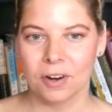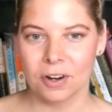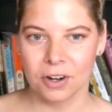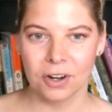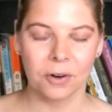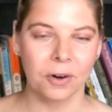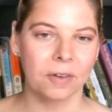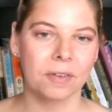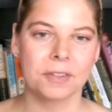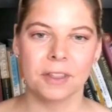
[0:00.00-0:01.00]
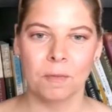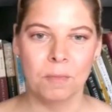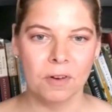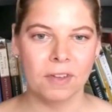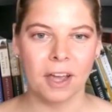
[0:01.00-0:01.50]
heard, or if you've seen the
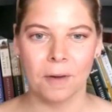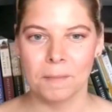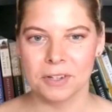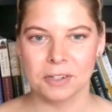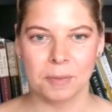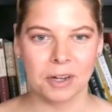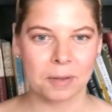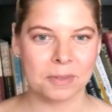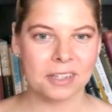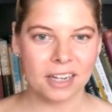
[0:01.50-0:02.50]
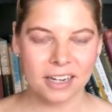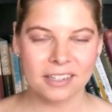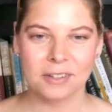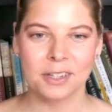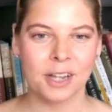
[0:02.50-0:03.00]
movie, of Mr. Malcolm's
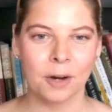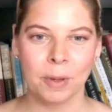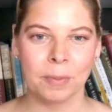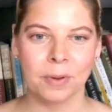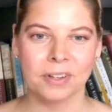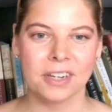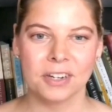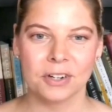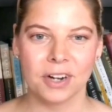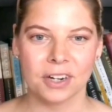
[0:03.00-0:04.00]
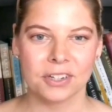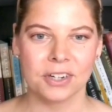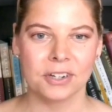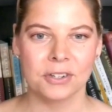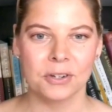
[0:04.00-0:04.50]
List is a lot of people's
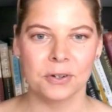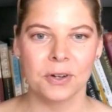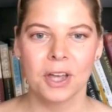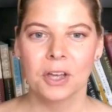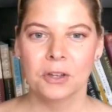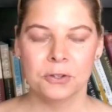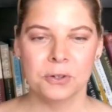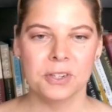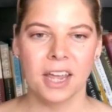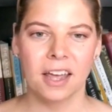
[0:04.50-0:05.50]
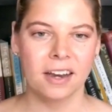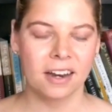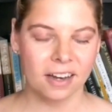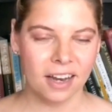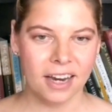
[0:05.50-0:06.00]
introduction to
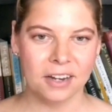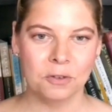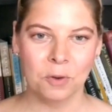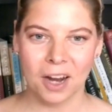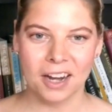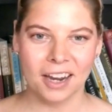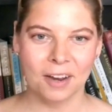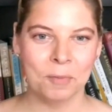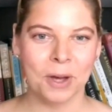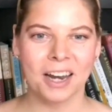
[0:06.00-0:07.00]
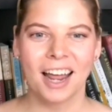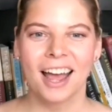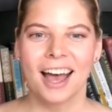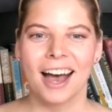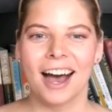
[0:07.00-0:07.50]
Suzanne Allain's writing, but
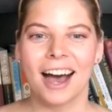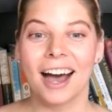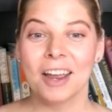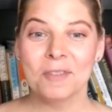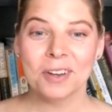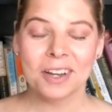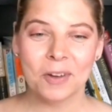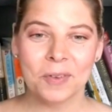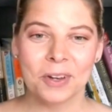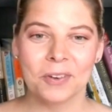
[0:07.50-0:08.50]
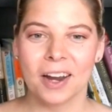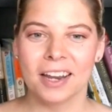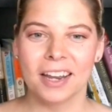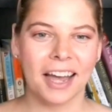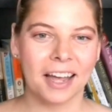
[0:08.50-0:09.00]
I fell in love with her
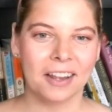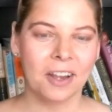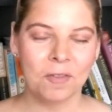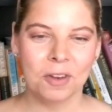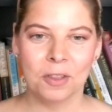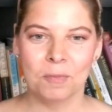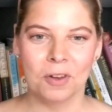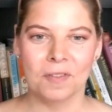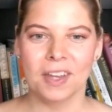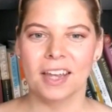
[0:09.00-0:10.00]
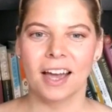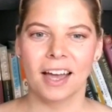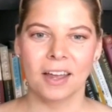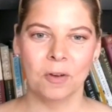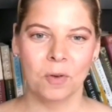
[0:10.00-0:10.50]
writing. I loved the movie.
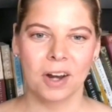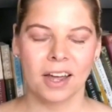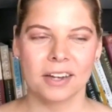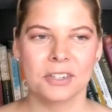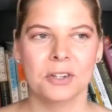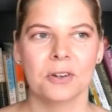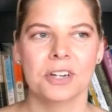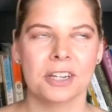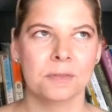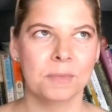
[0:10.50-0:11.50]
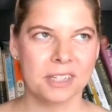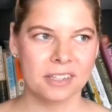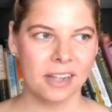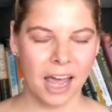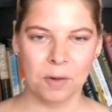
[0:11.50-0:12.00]
I went on to, she has Miss
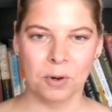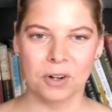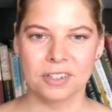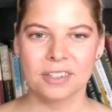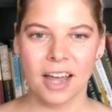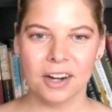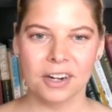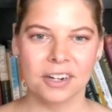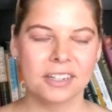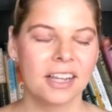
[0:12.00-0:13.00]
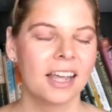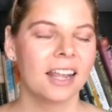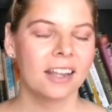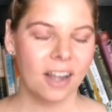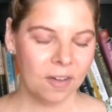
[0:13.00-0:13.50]
Lattimore's Letters,
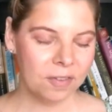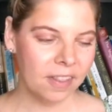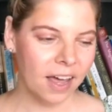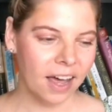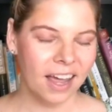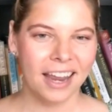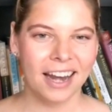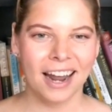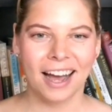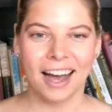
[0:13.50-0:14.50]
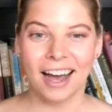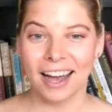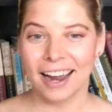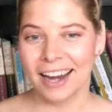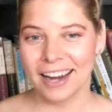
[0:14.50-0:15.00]
loved that, and
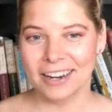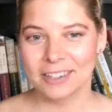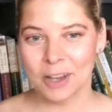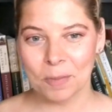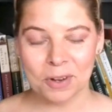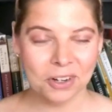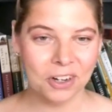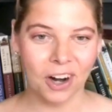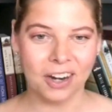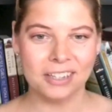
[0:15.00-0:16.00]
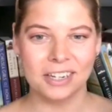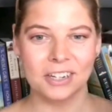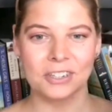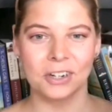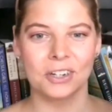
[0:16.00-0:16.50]
I stumbled across in a
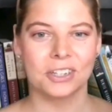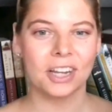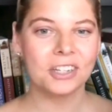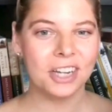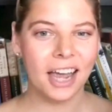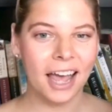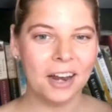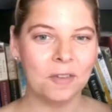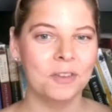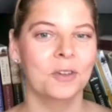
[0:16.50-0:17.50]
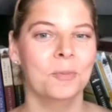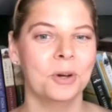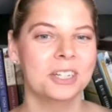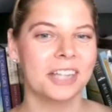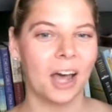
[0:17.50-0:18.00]
search that she had a few
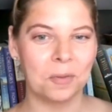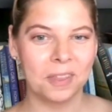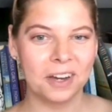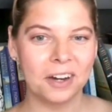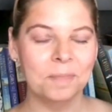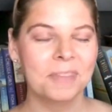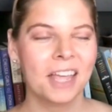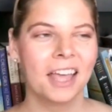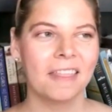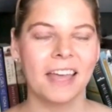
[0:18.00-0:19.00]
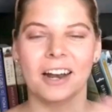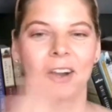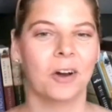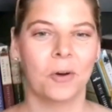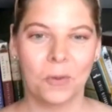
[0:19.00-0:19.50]
books out there that
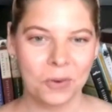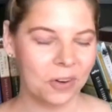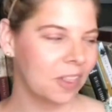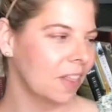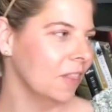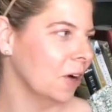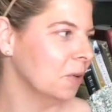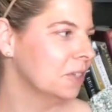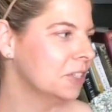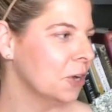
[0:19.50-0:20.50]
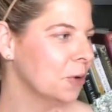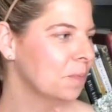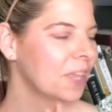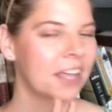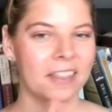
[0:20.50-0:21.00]
are older than those.
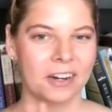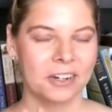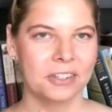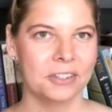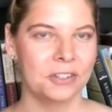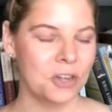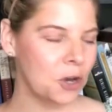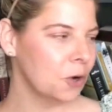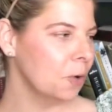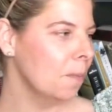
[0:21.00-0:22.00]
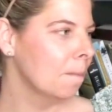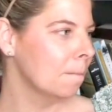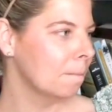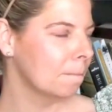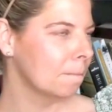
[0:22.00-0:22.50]
So there's two,
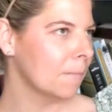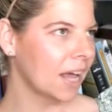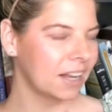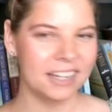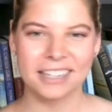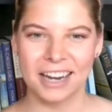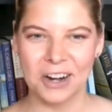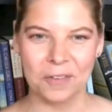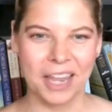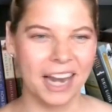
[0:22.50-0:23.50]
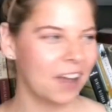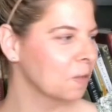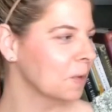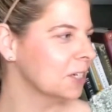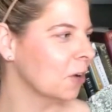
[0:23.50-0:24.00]
at least I know they have
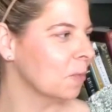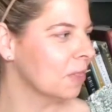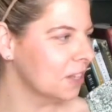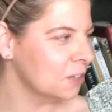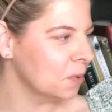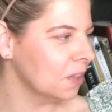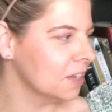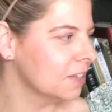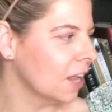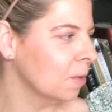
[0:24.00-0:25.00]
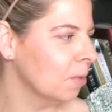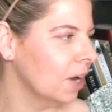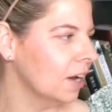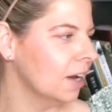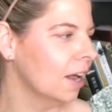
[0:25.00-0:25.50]
on my shelf, but this one, the
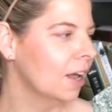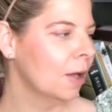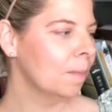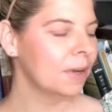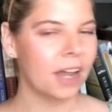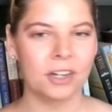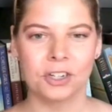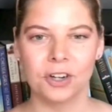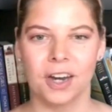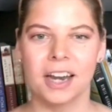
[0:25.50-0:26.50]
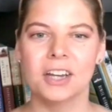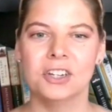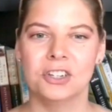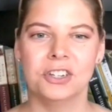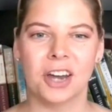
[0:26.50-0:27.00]
Celebrated Pedestrian,
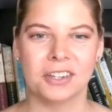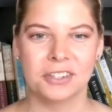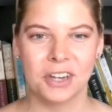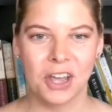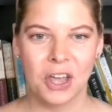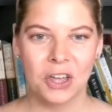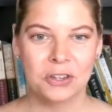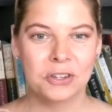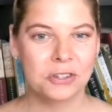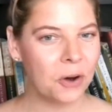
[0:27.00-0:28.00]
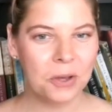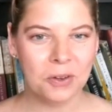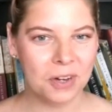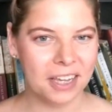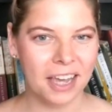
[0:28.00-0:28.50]
is just so
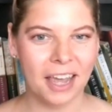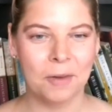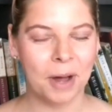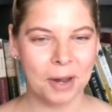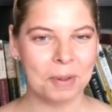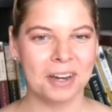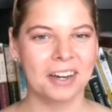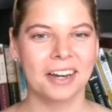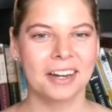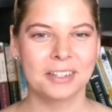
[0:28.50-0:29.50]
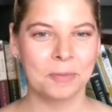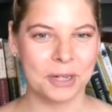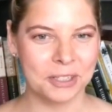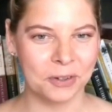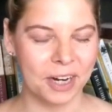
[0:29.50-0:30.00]
unique. In my opinion, it is a
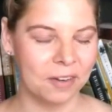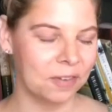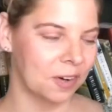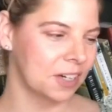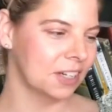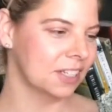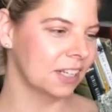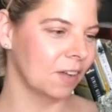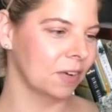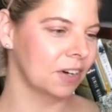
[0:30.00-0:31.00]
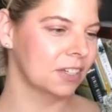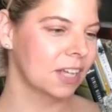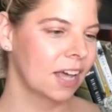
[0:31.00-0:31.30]
must-read for Regency lovers.